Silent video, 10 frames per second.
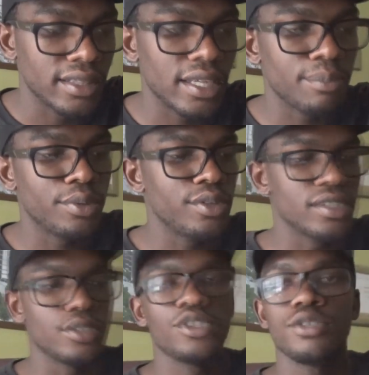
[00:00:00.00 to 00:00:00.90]
that beauty
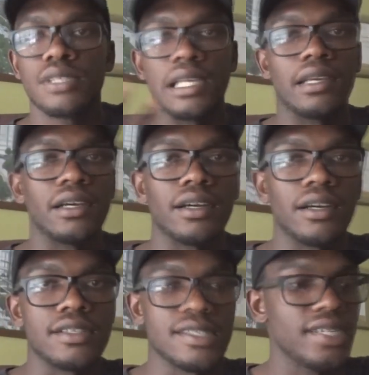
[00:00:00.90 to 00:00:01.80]
YouTube is like a,
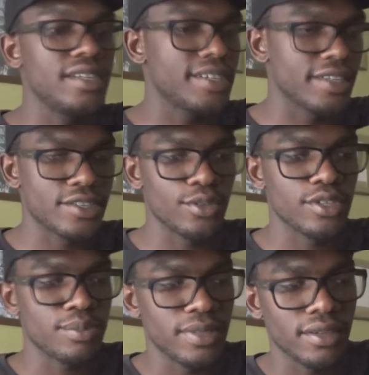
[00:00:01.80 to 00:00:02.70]
a teacher so
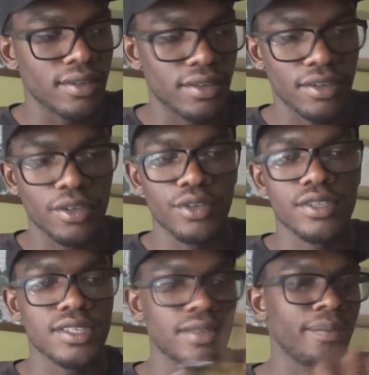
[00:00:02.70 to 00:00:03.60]
to speak
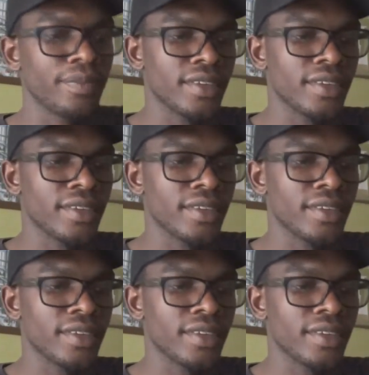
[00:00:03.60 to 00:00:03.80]
because